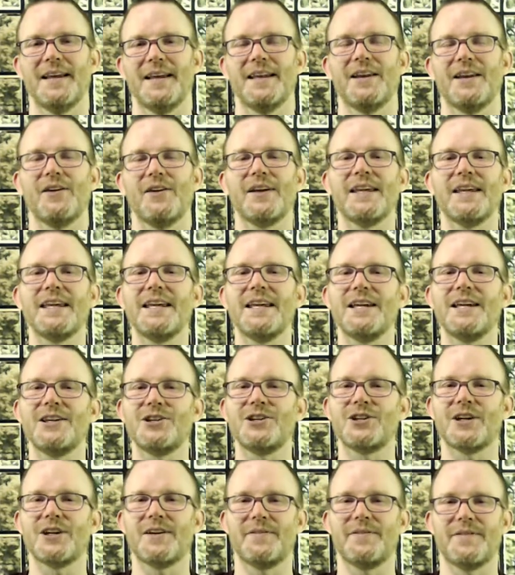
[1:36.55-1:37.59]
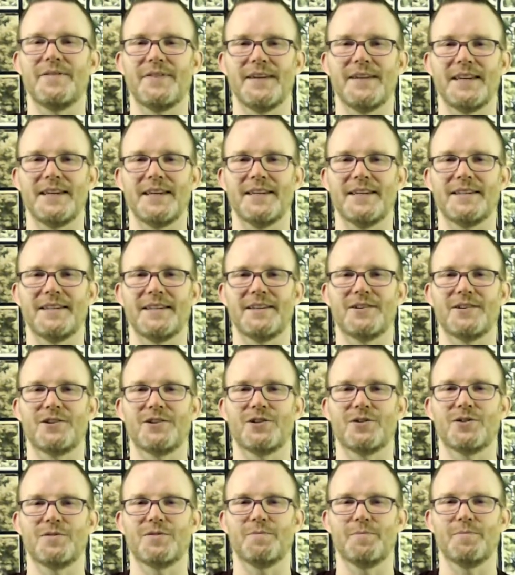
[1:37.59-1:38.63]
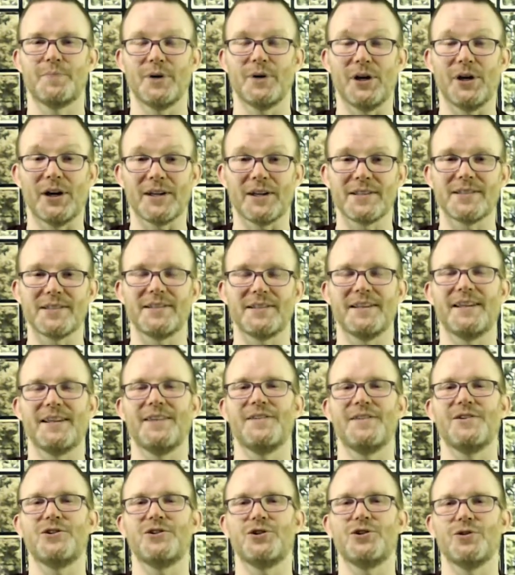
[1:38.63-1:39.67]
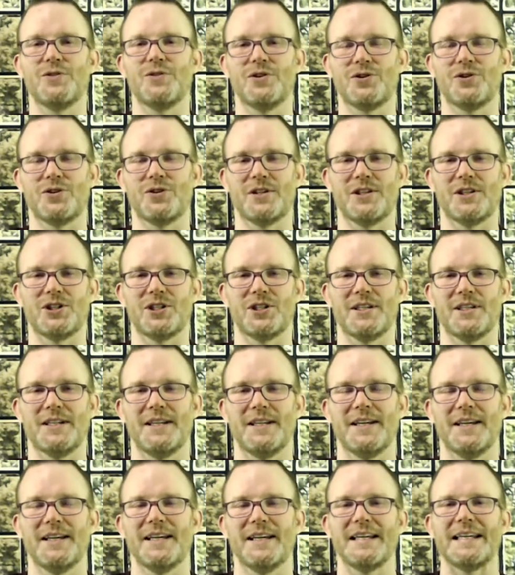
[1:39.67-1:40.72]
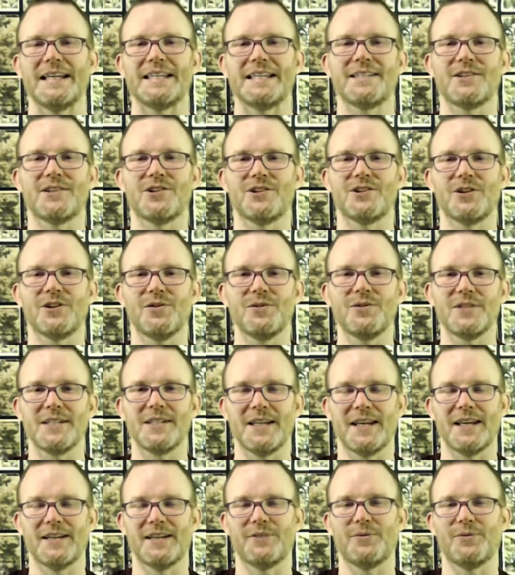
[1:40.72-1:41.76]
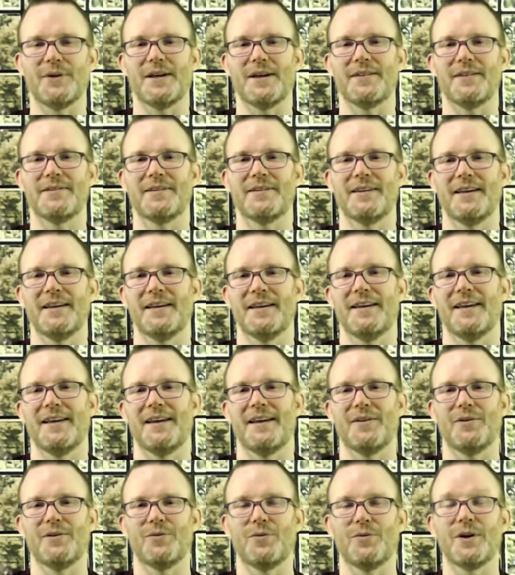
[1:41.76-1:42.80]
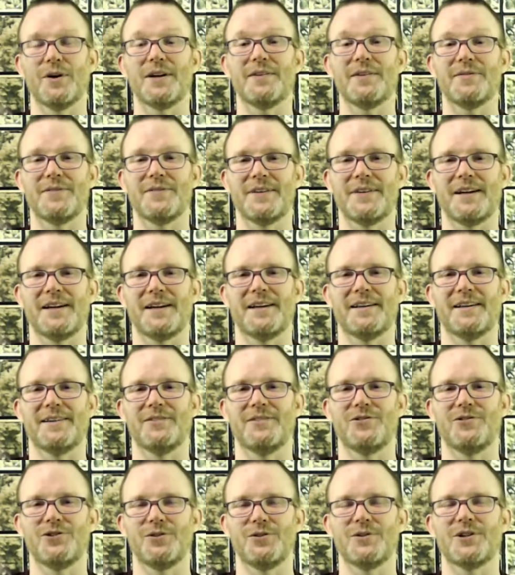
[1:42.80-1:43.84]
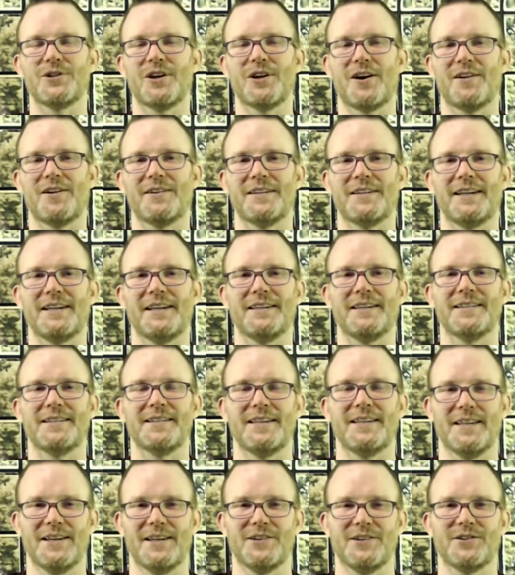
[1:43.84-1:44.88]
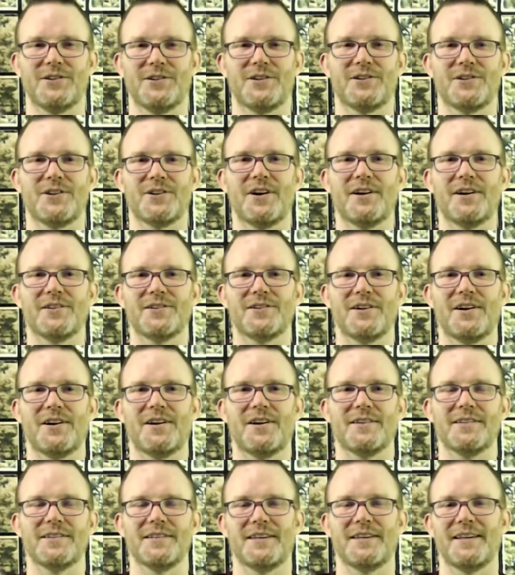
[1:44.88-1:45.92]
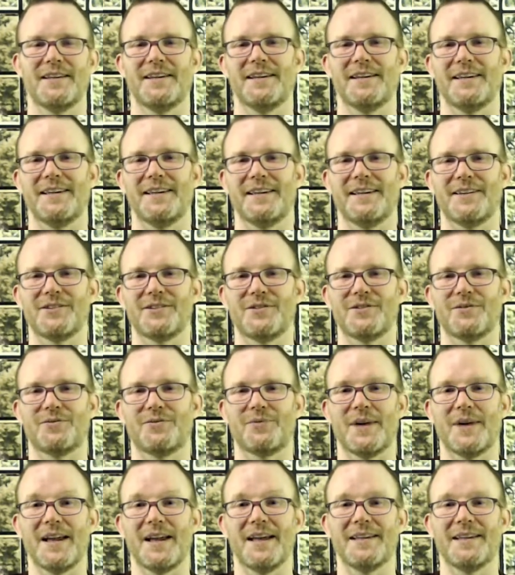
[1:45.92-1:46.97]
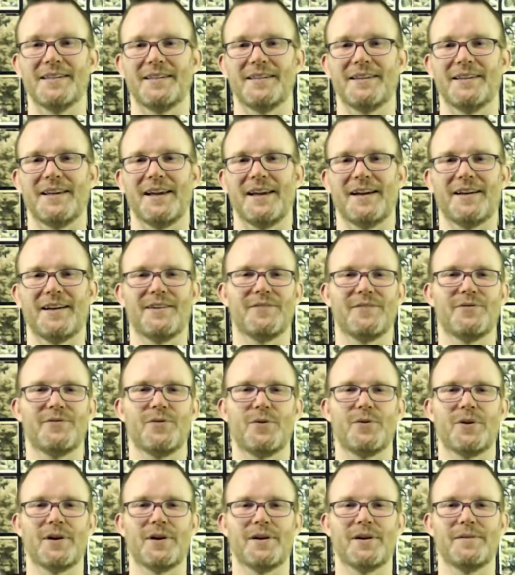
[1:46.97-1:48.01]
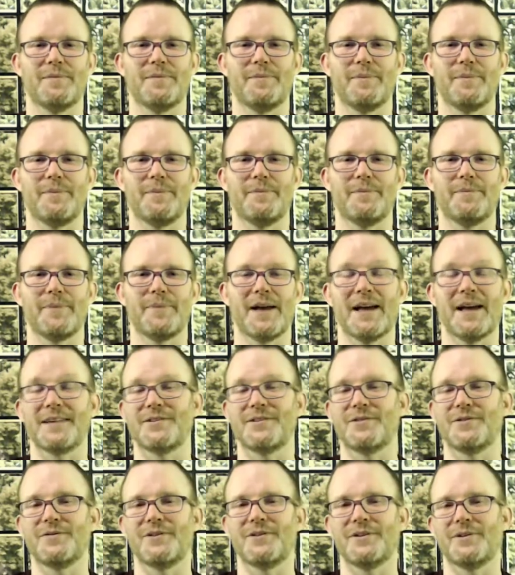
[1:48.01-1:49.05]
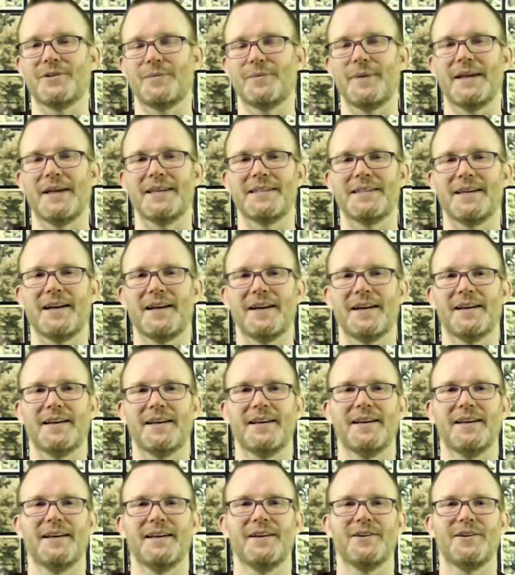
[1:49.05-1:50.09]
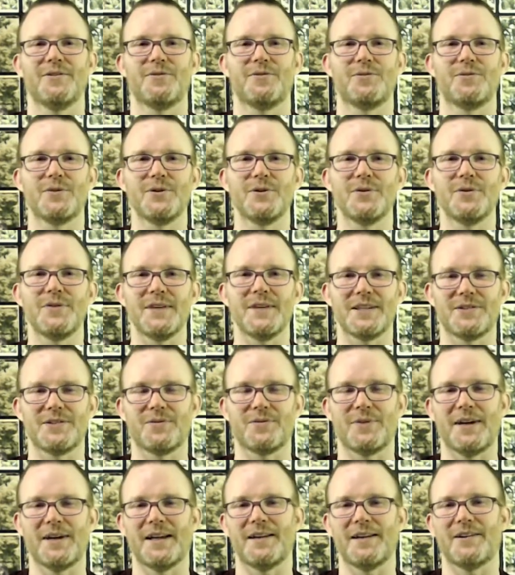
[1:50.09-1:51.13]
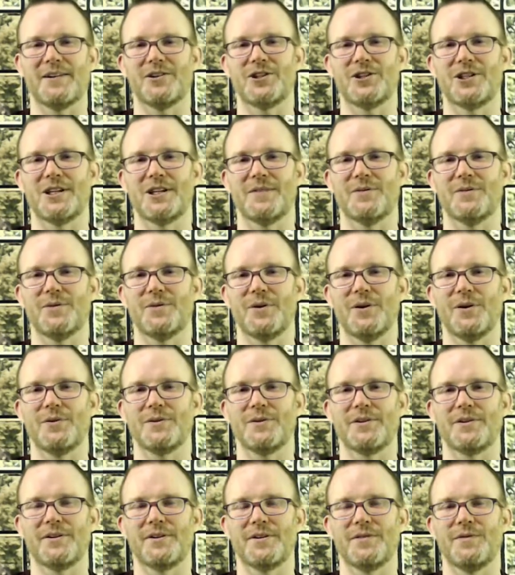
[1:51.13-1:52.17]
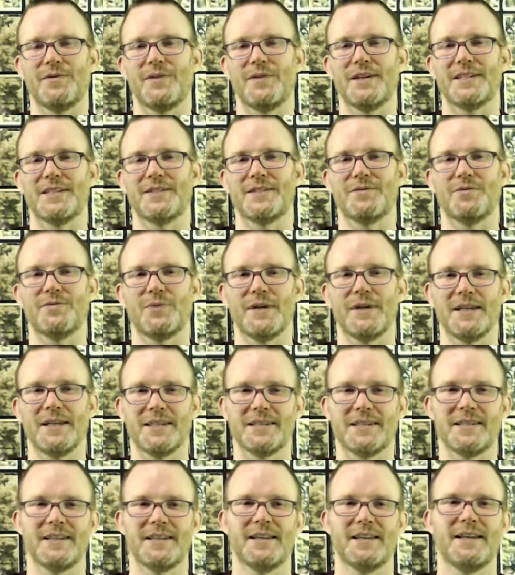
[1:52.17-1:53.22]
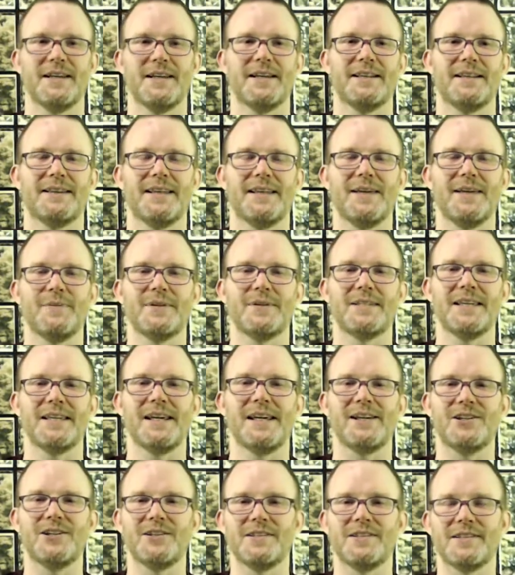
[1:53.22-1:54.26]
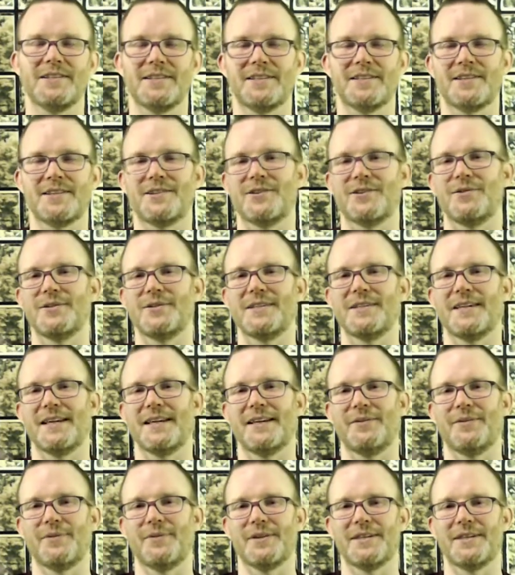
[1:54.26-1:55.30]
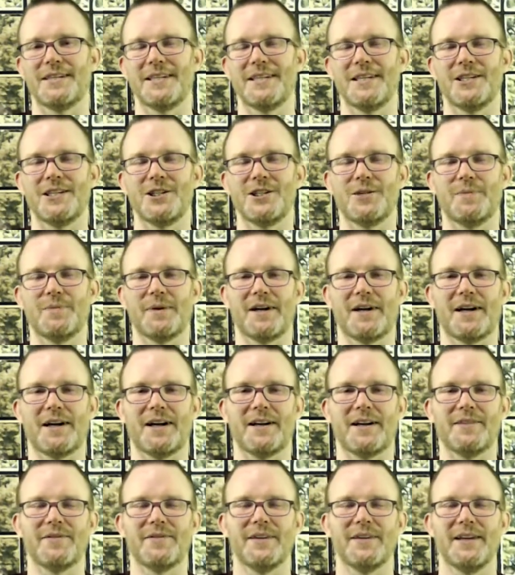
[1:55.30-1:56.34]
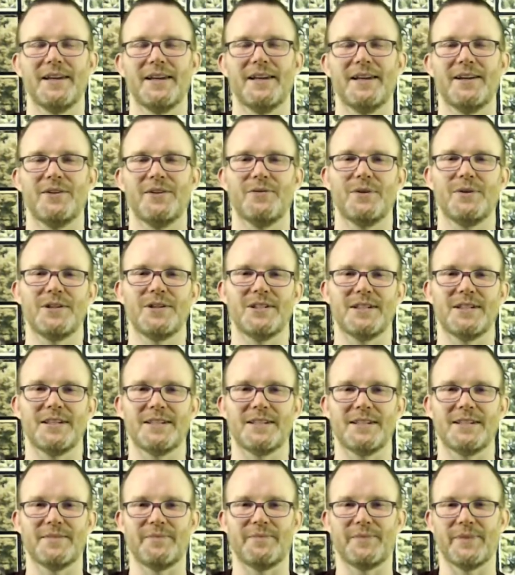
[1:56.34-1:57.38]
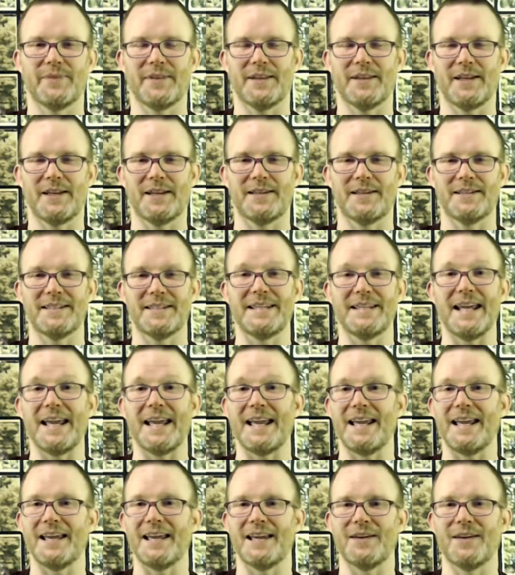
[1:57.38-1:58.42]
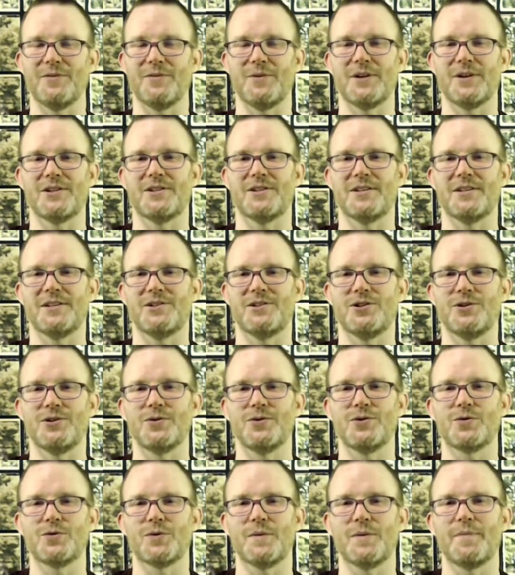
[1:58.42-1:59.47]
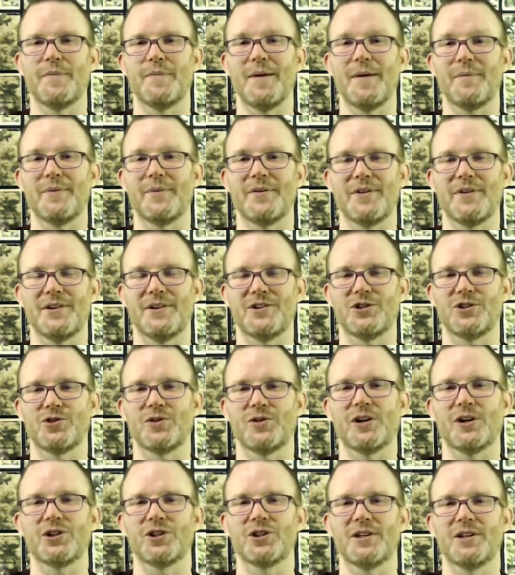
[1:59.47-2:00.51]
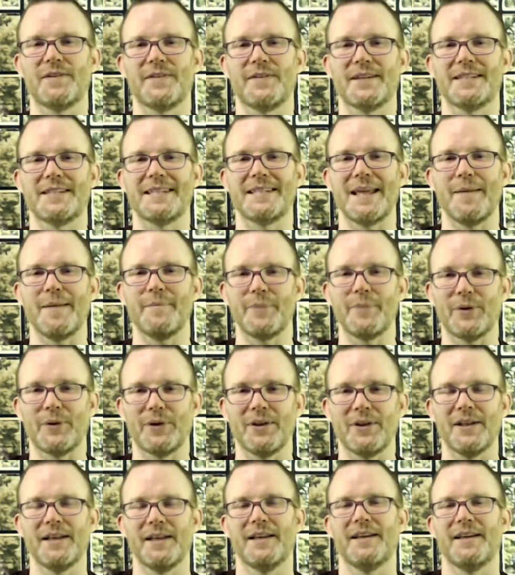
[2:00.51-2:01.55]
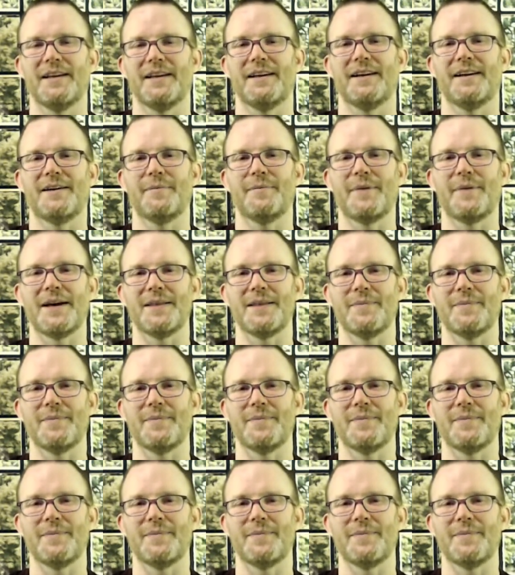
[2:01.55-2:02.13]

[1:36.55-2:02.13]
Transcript: Now, each of these books in the Jewish tradition is associated with one of the Jewish holidays. So the Song of Songs is read for Passover or Pesach. Ruth is read on Shavuot, or the Feast of Weeks. Lamentations is associated with Tisha B'Av, which is the day in which the Jews remember the destruction of the temple by the